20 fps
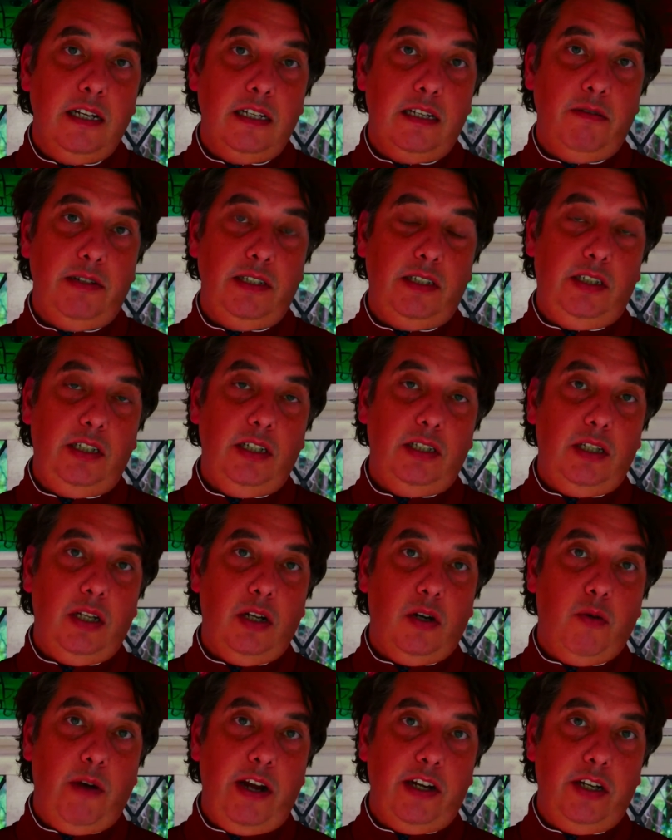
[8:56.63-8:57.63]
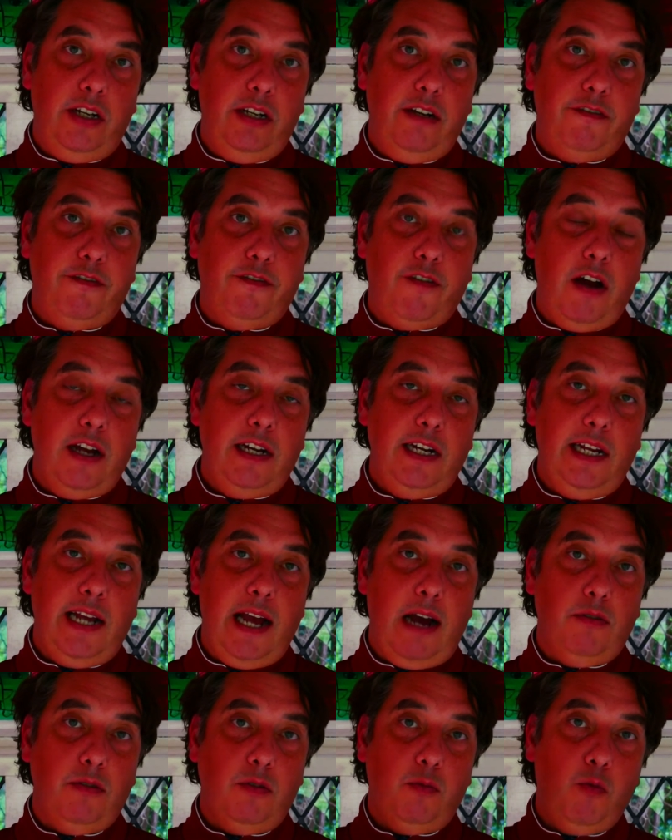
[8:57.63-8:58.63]
So it's just a question of finding
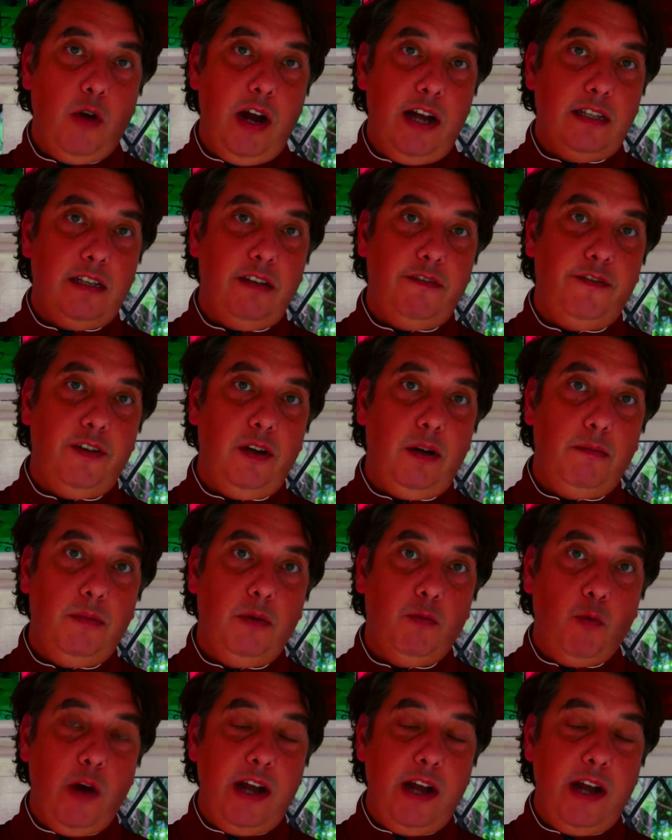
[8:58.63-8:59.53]
out where to film,